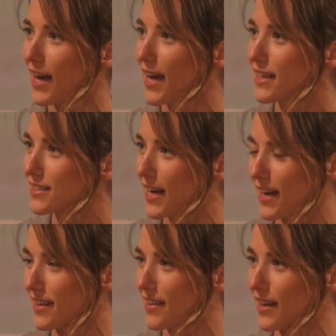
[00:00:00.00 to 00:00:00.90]
hang
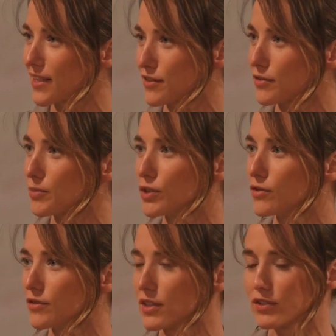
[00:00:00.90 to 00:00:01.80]
tag that gets
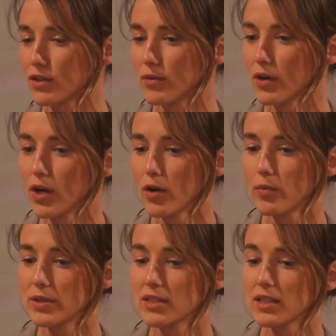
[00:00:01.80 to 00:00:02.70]
removed. And so
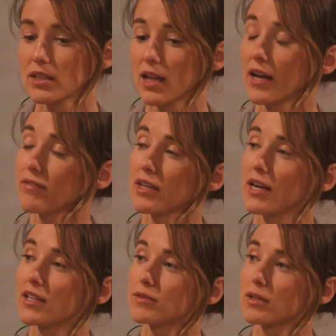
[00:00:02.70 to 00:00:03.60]
we see a lot of
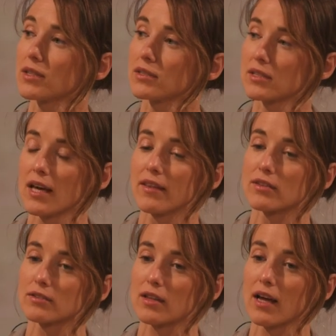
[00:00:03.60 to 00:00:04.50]
engagement, and
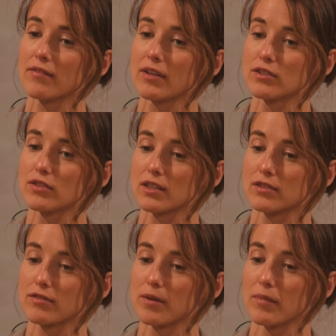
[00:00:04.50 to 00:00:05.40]
there's a lot of
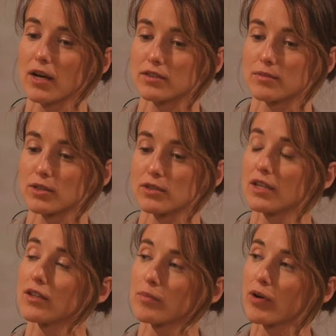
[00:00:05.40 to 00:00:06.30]
interest from customers
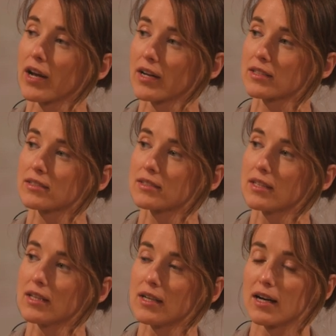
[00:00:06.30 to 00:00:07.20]
in their products.
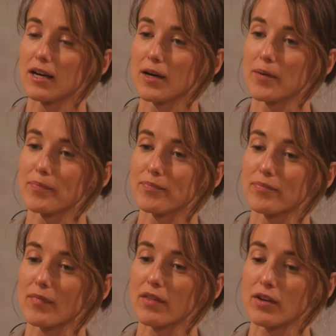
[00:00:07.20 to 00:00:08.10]

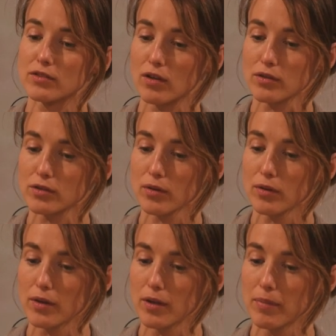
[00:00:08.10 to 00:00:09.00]
There's
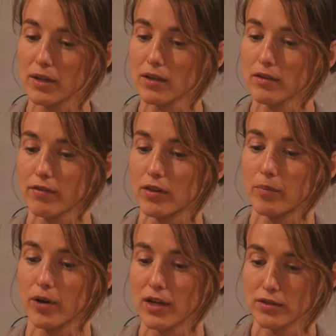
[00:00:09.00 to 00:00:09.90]
also the ability for the
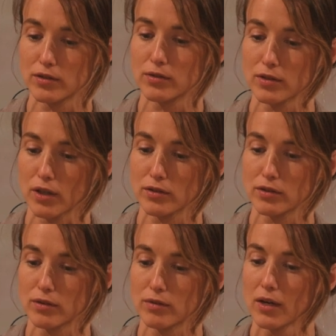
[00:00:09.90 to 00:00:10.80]
brands to start
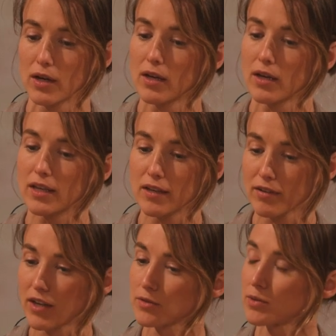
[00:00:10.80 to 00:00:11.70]
to give
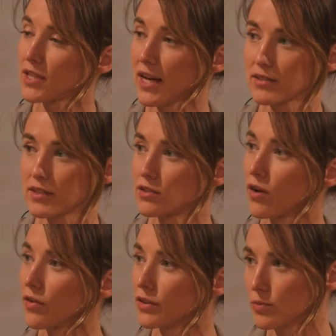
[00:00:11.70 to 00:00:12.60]
customers access to
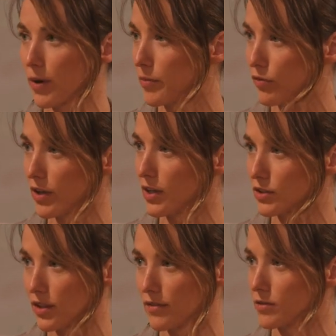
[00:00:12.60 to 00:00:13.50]
all these Web3
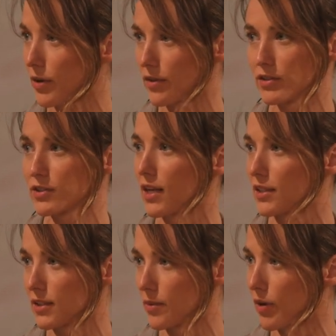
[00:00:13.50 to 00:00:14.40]
initiatives, whether it's
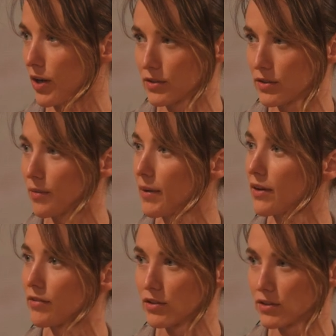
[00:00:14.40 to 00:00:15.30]
connecting the products to the
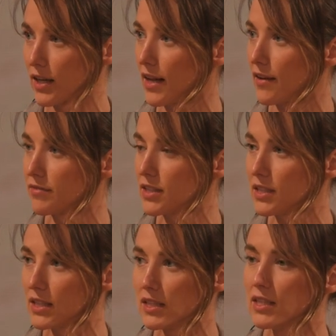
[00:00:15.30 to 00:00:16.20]
metaverse and
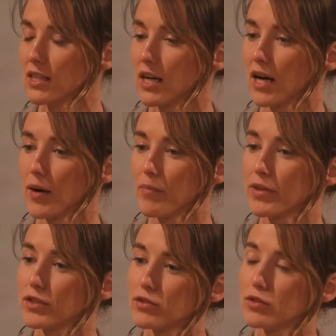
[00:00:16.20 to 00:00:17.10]
NFT,
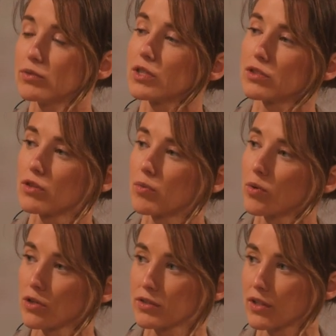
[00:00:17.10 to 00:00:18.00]
these new digital
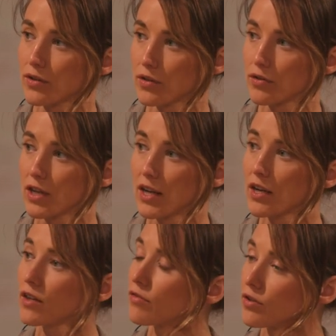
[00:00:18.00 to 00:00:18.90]
worlds that they're
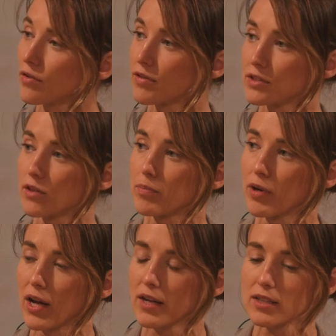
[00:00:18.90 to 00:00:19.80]
creating through the physical
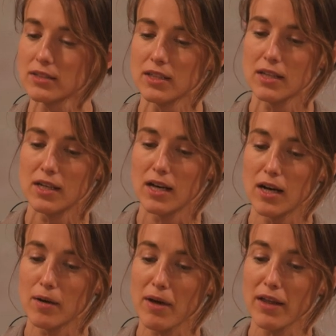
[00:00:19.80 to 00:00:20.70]
product,
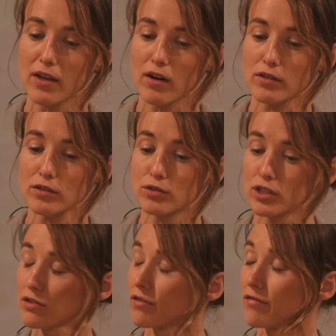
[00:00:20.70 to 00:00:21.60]
and then also
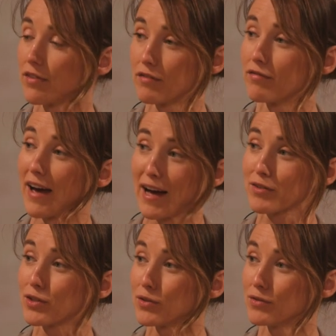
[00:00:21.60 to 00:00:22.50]
just the
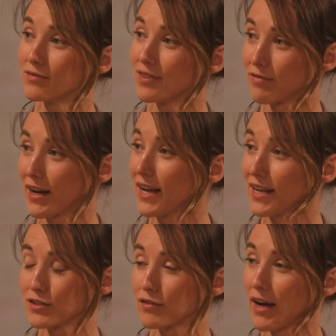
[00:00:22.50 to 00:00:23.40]
value, the
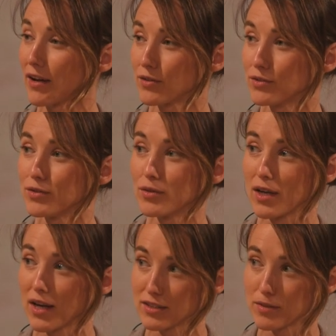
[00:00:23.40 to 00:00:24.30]
financial value to the
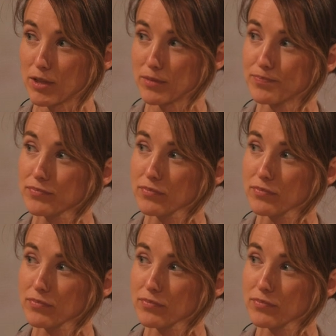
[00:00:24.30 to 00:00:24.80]
customer.